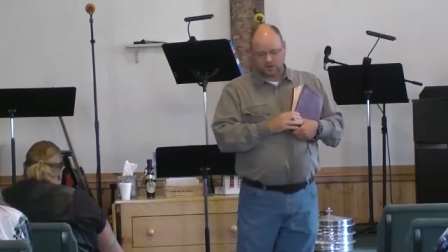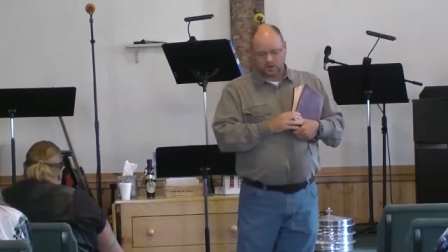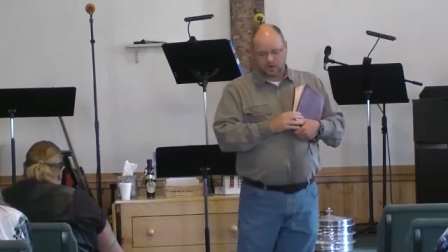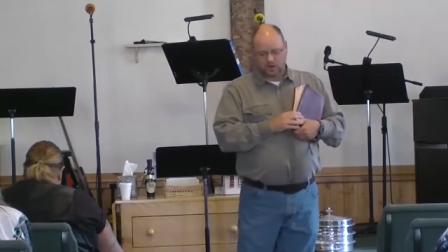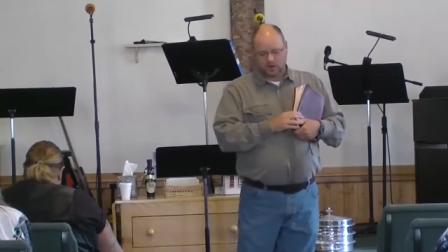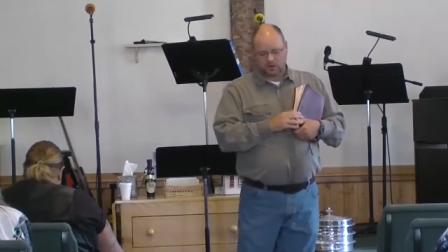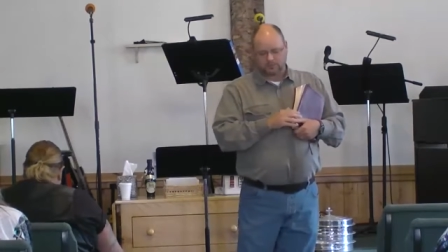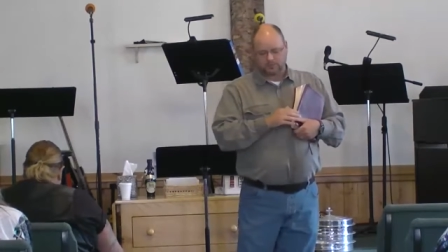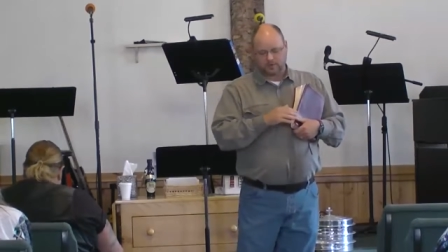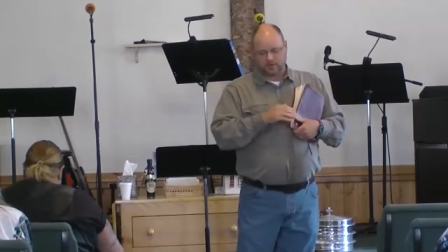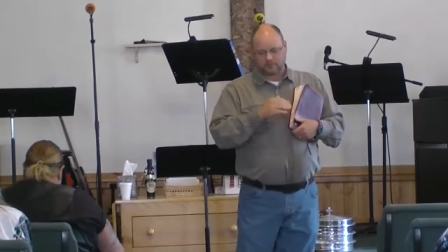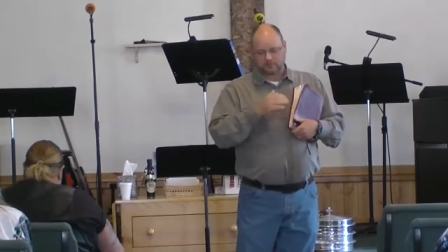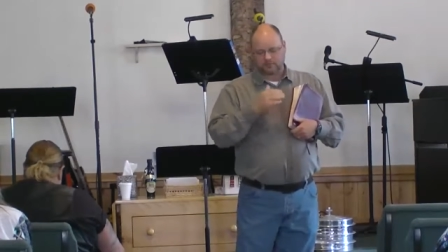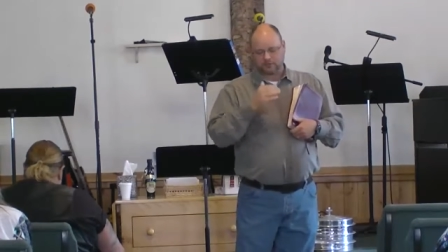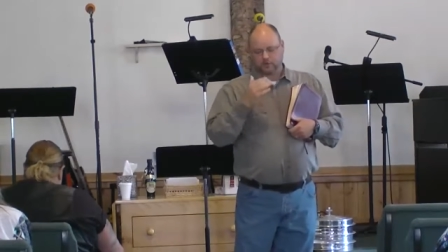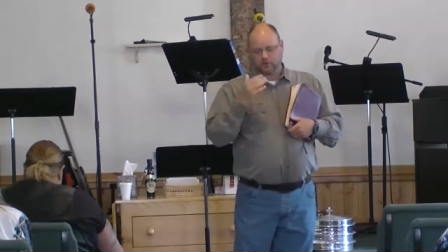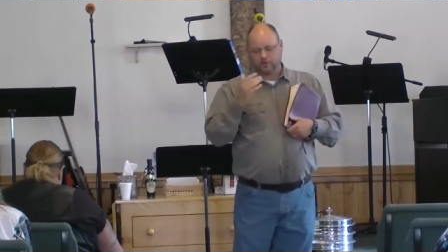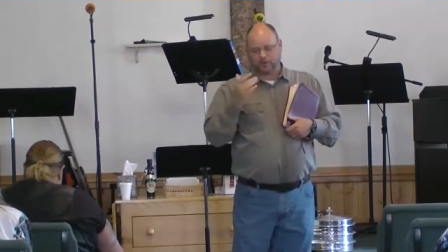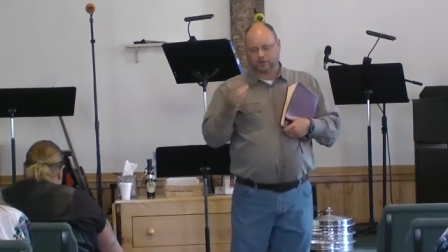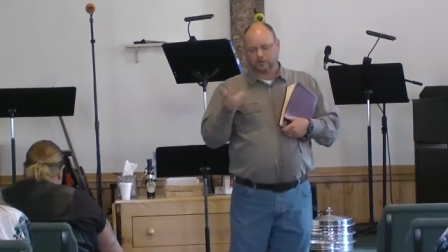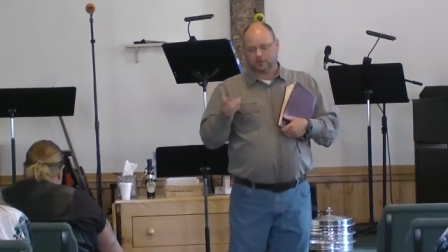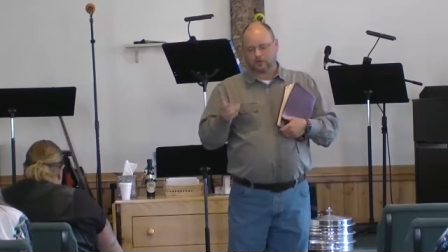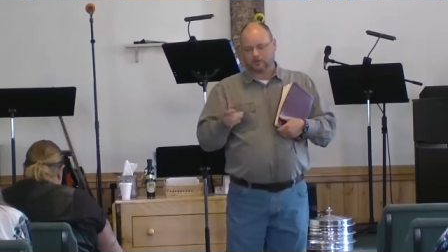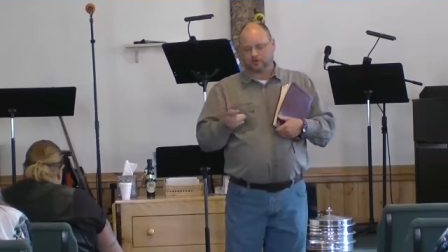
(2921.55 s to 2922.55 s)
of, of
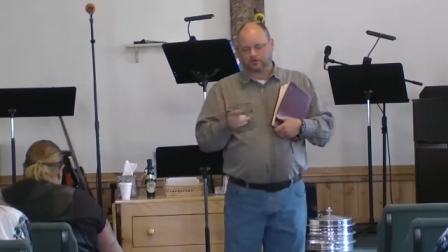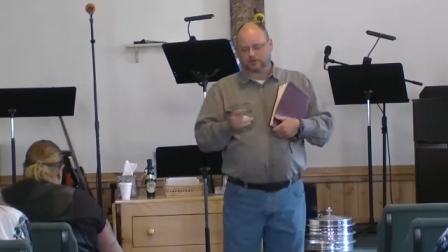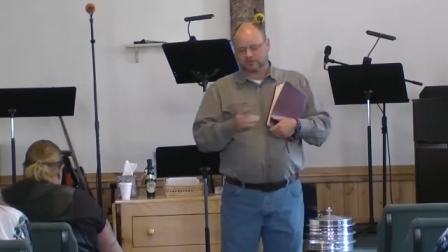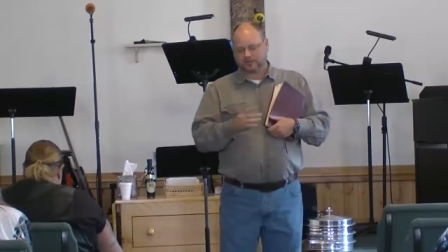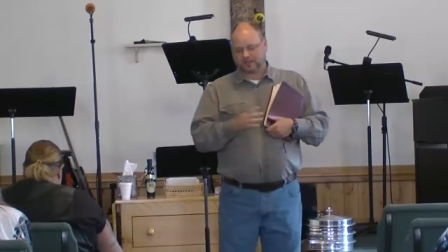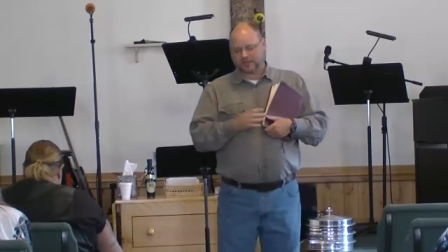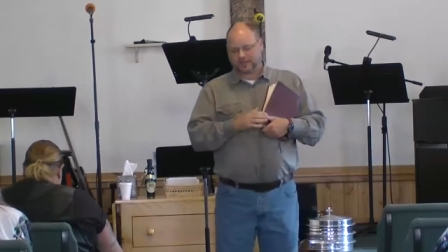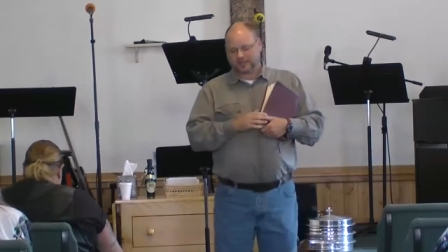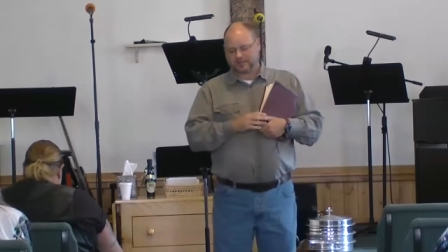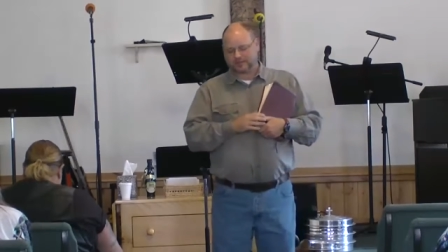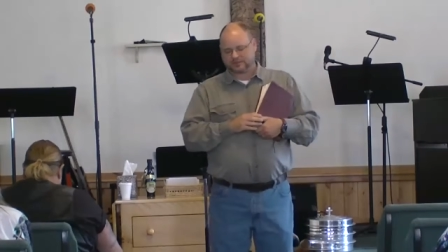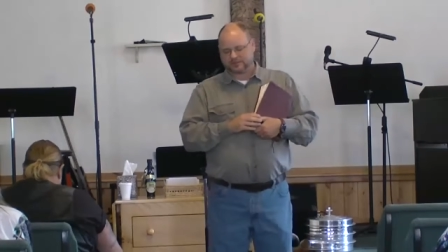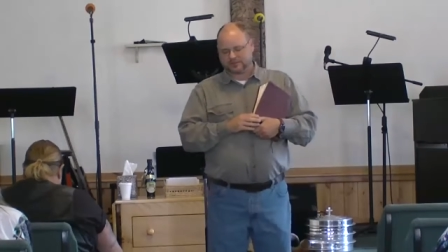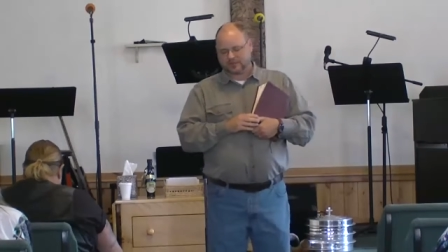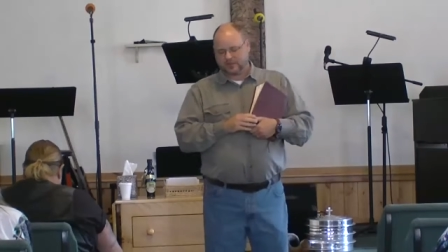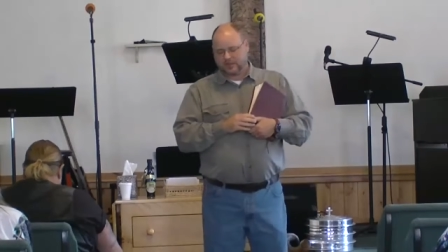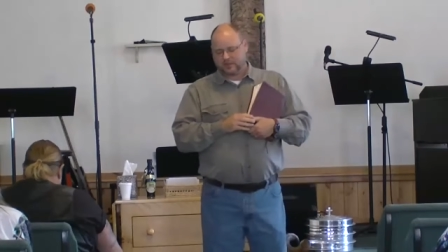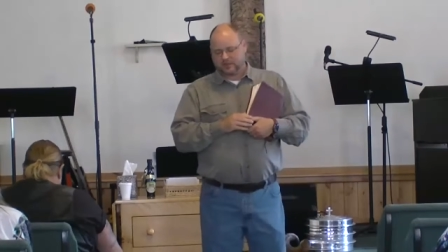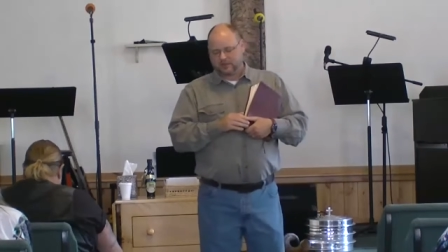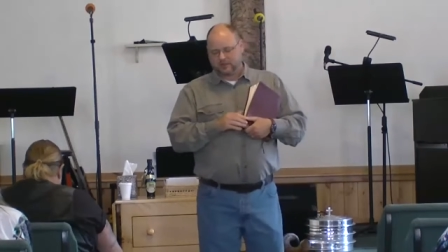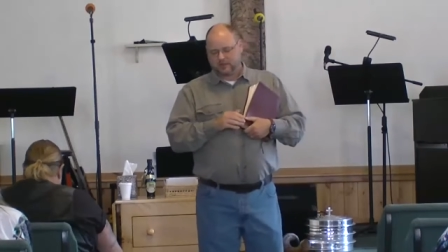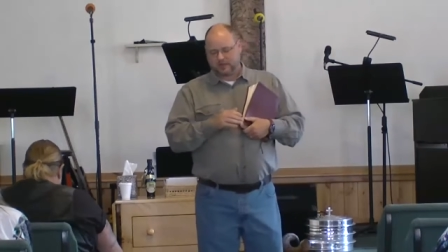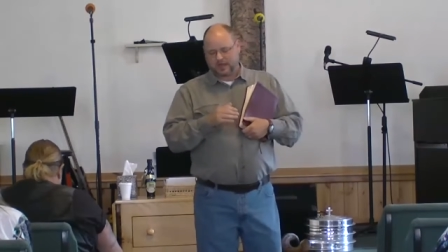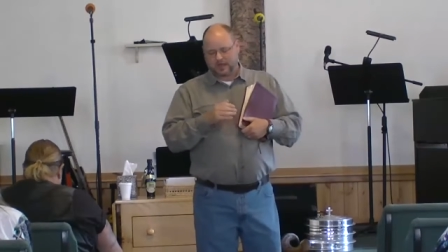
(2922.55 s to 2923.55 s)
doing those things
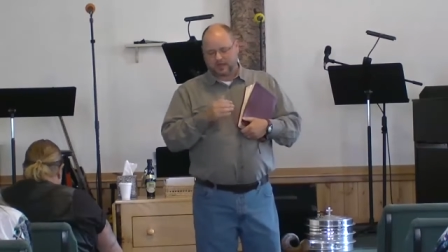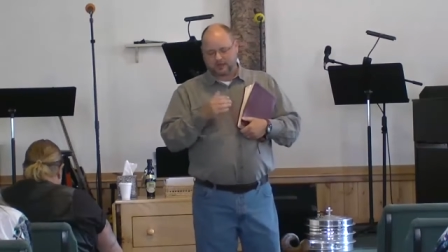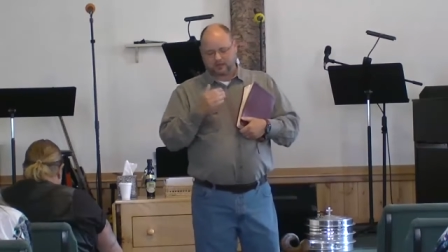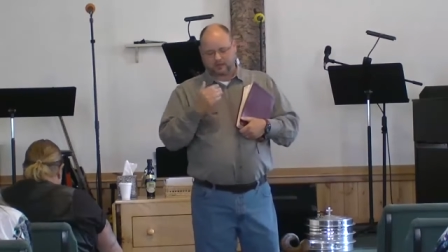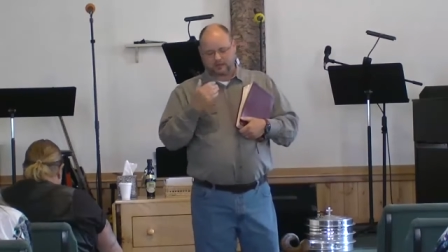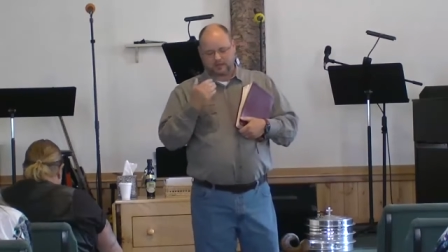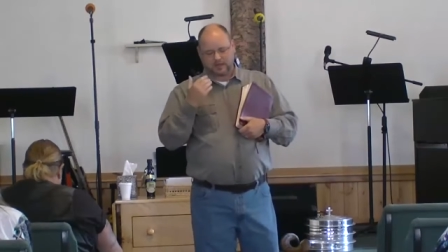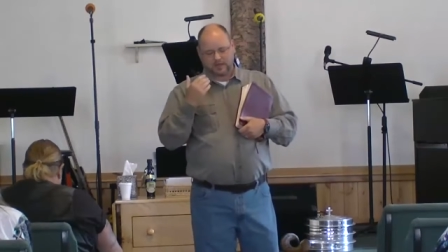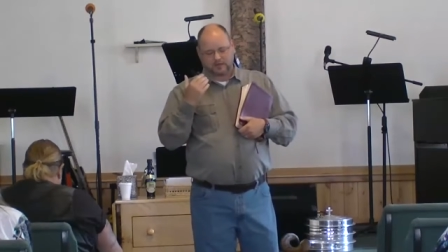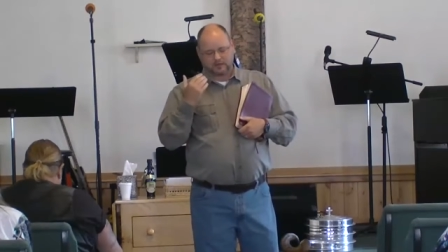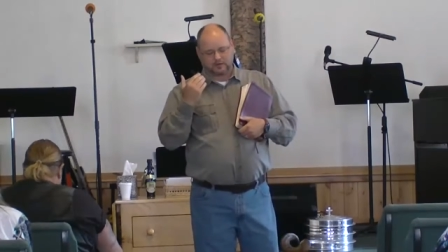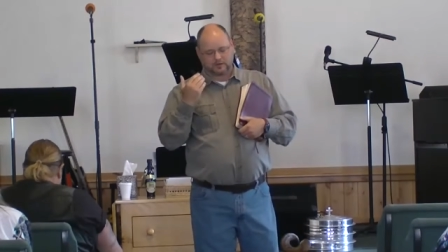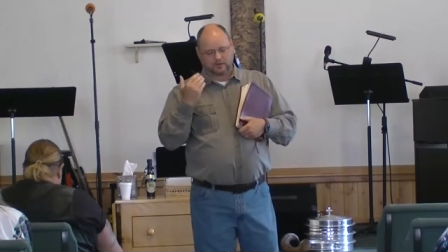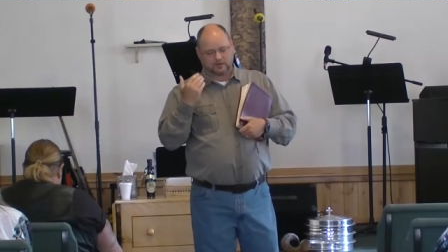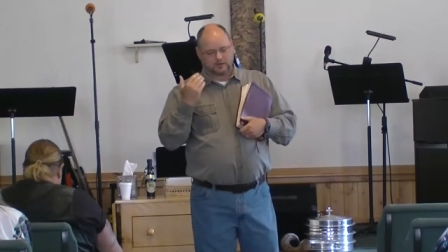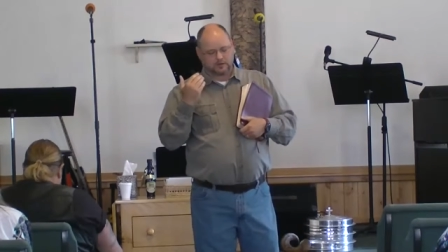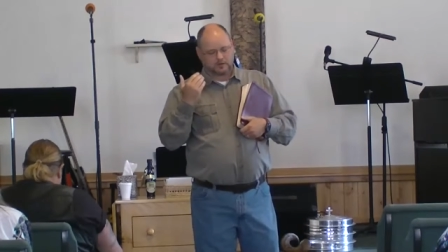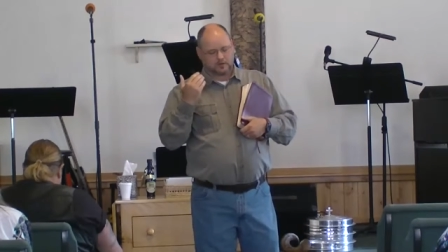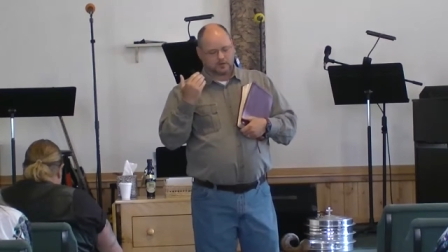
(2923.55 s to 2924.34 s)
that, that